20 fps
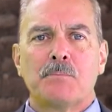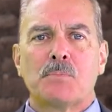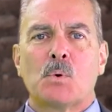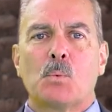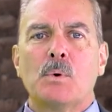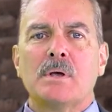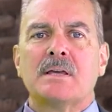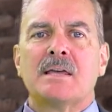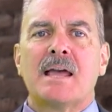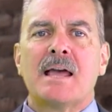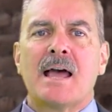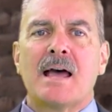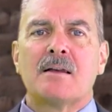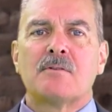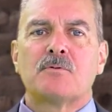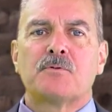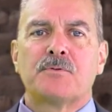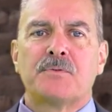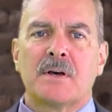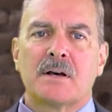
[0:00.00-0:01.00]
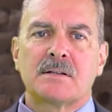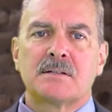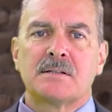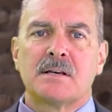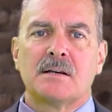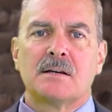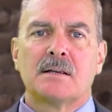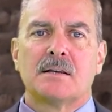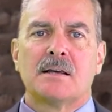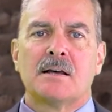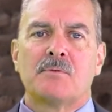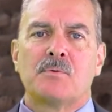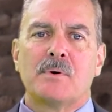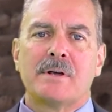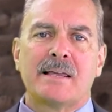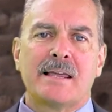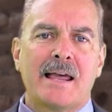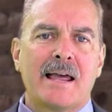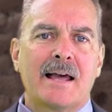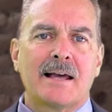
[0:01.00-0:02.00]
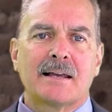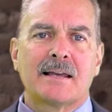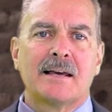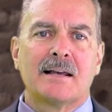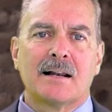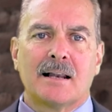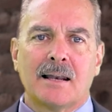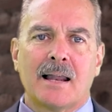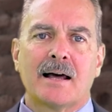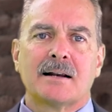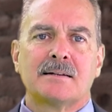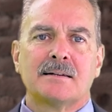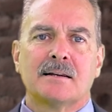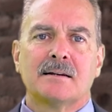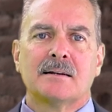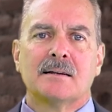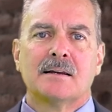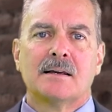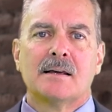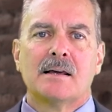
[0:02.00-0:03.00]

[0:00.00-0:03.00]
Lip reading: We can't fix it if we can't get elected.